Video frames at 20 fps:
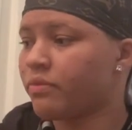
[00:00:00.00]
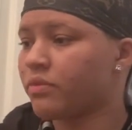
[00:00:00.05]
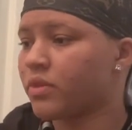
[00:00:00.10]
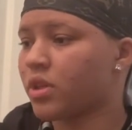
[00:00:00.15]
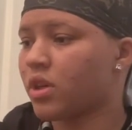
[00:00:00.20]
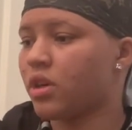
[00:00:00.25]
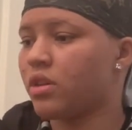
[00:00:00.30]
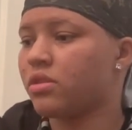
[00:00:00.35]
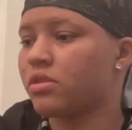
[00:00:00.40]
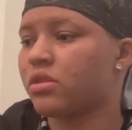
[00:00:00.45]

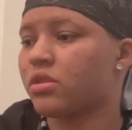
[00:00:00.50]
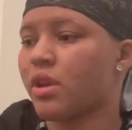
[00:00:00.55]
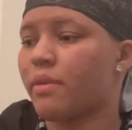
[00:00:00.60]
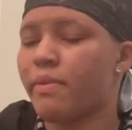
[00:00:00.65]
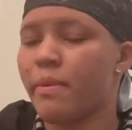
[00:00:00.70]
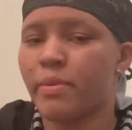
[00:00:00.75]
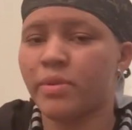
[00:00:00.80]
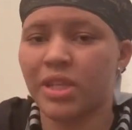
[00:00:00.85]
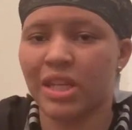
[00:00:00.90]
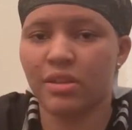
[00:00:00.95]
Cause some
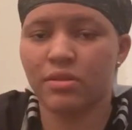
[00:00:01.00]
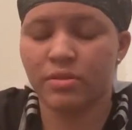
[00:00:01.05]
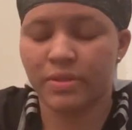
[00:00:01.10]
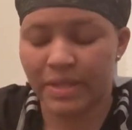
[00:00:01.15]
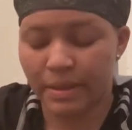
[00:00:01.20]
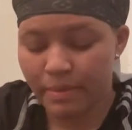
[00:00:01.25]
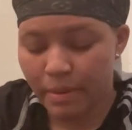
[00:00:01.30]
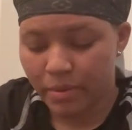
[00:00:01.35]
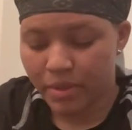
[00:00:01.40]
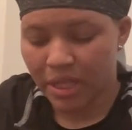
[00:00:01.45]
people
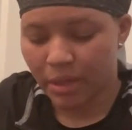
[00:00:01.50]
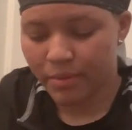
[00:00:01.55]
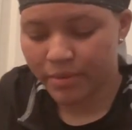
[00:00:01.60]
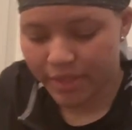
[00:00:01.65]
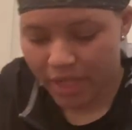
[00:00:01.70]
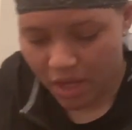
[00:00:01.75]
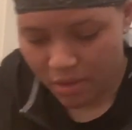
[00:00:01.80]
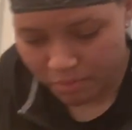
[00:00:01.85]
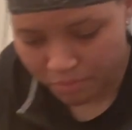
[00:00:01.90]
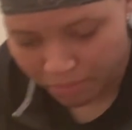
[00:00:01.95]
some people tell me stay